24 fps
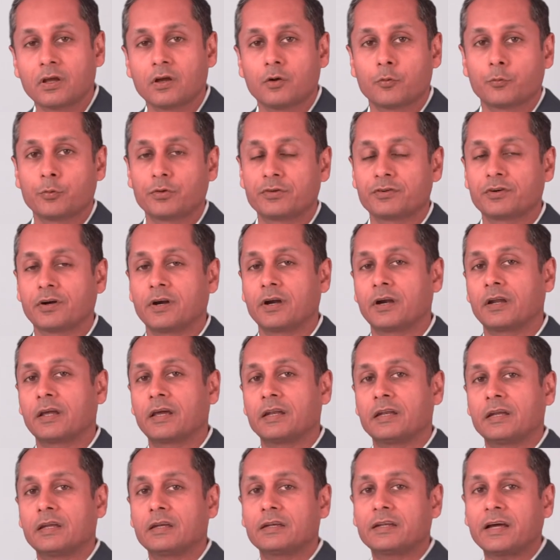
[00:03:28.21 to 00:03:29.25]
We started
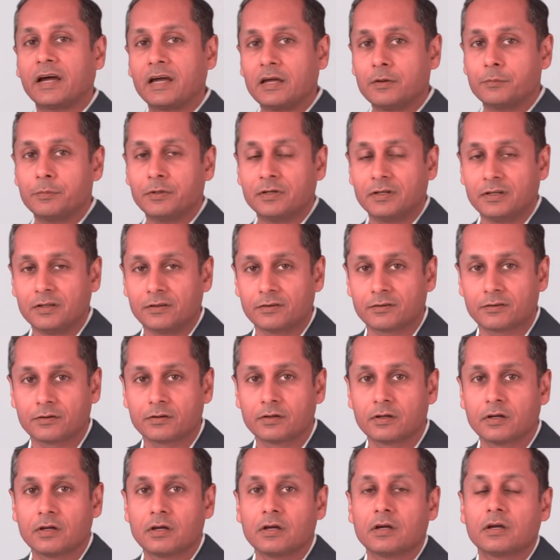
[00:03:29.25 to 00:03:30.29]
getting diabetes.
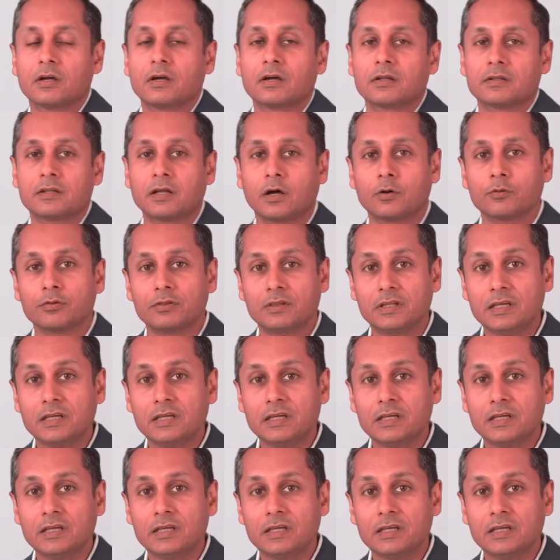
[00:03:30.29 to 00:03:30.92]
Now